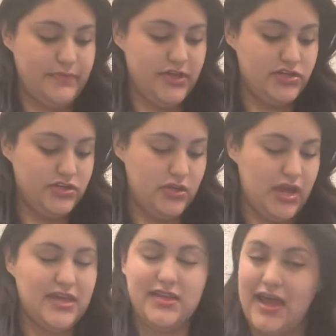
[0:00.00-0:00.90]

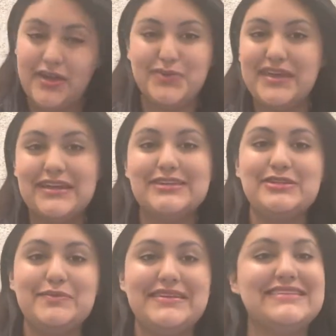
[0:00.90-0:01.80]
I don't think it
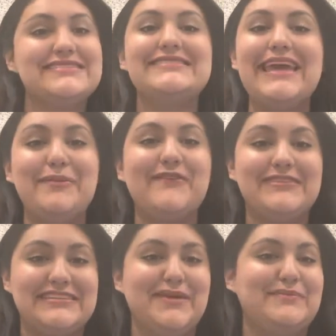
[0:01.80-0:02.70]
should be the same
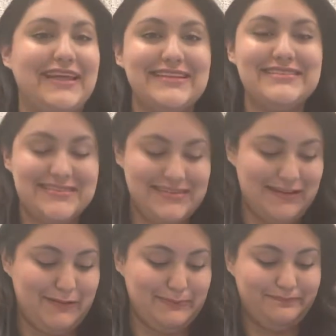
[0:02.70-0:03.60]
every time that it's sung.